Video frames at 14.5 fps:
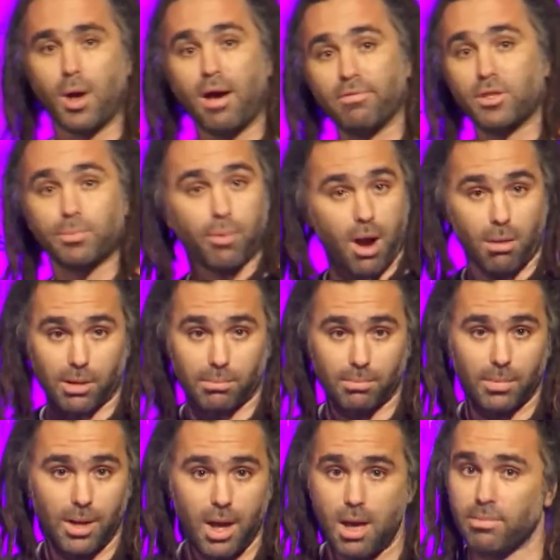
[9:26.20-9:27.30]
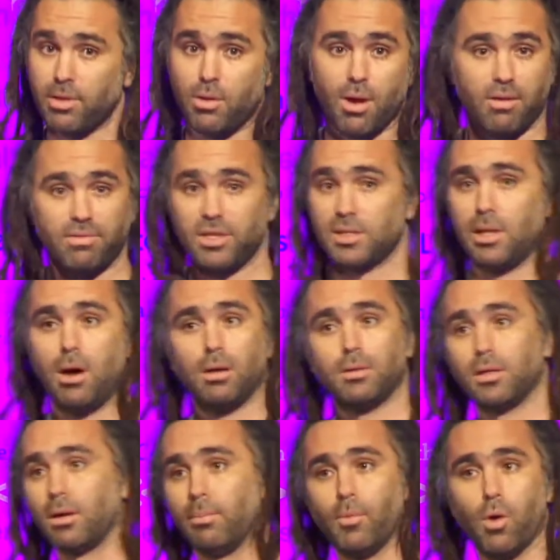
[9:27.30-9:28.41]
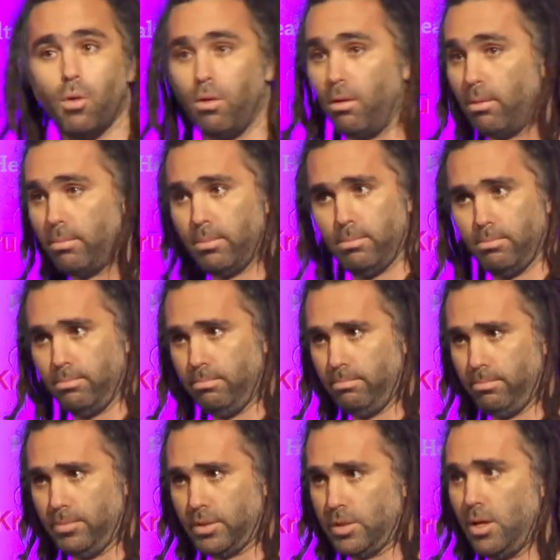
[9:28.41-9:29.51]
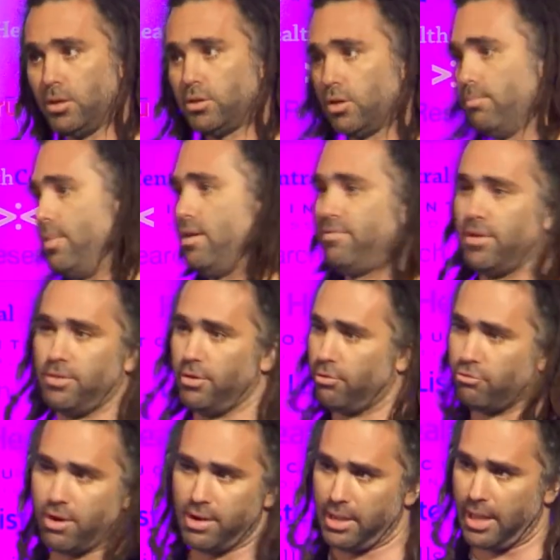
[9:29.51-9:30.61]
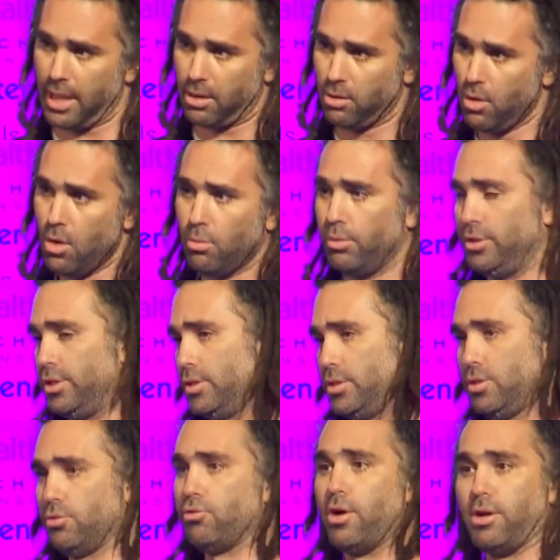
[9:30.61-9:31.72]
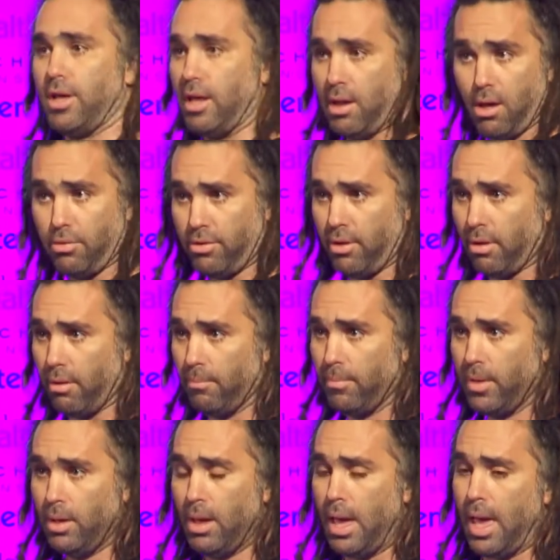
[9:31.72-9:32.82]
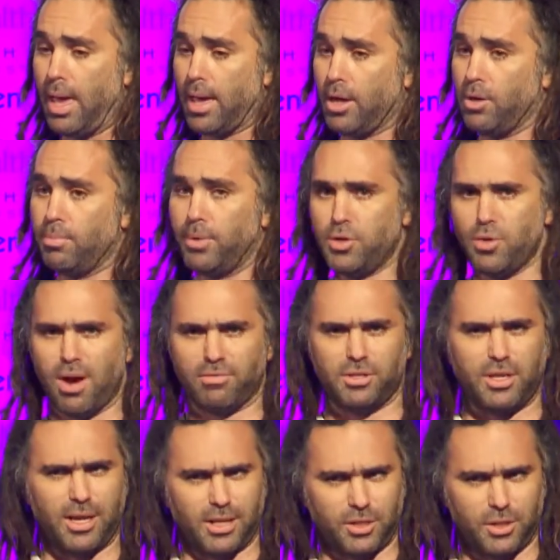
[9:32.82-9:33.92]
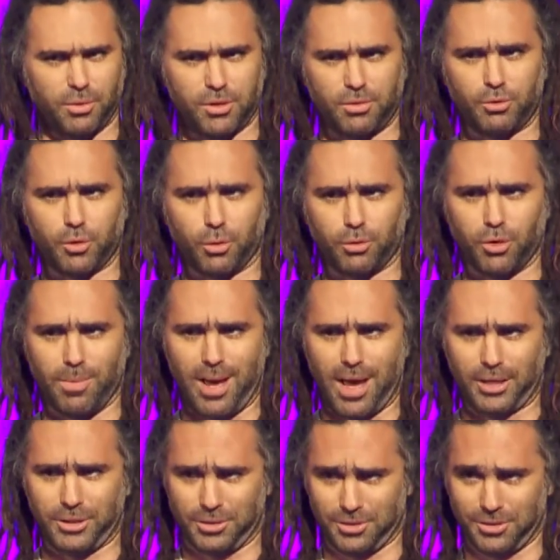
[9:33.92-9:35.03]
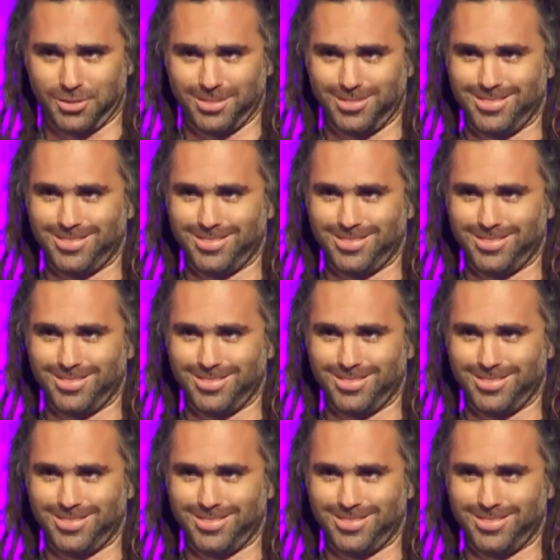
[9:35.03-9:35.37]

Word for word: you have this problem that you have this long-term goal, this long-term benefit that you're trying to get, which is you're trying to get healthier and, but you have to take a series of short-term actions.